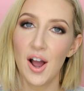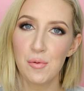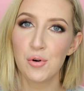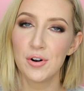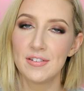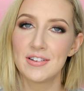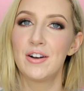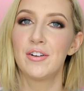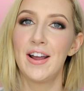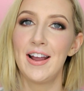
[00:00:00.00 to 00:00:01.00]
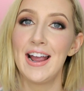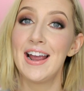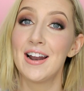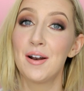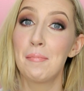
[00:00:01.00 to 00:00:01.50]
I wore it on Saturday
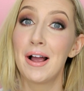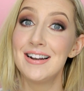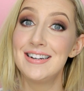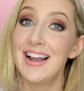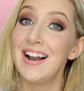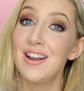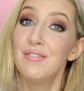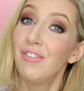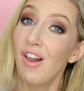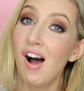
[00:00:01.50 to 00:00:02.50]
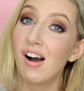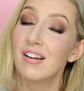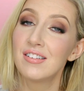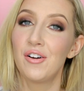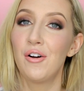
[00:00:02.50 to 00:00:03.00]
in my daily
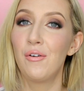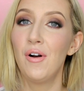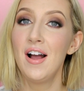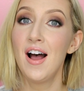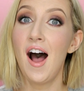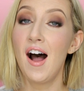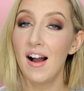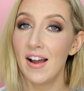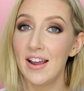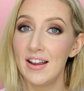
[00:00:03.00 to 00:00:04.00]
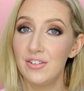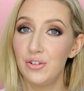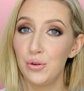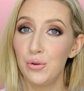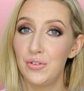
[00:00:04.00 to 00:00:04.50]
vlog. So I
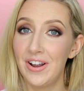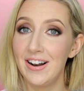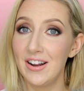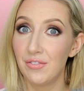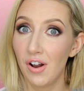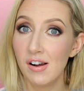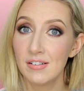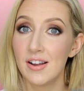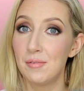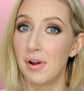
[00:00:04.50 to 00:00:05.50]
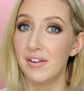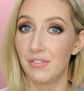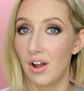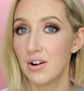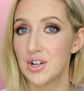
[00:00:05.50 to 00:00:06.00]
do daily vlogs on my
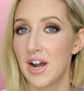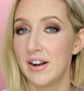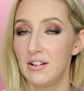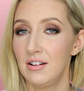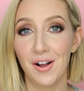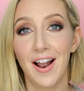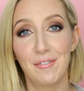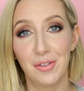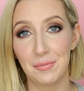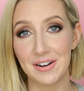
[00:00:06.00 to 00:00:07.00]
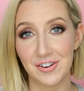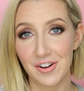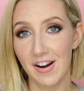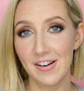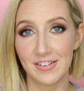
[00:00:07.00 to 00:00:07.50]
vlog channel. I'll have them linked in the
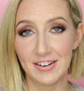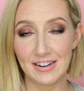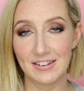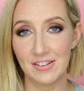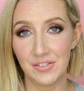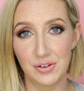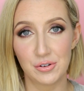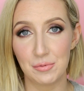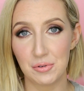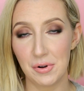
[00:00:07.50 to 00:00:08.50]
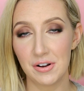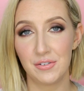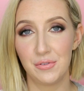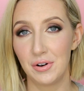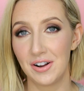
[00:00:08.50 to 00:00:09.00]
card and linked in the description box
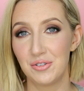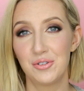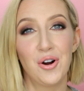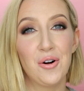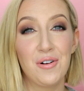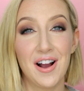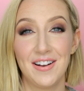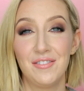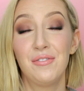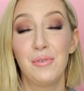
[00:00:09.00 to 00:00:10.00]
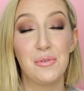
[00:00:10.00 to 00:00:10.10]
if you'd like to go and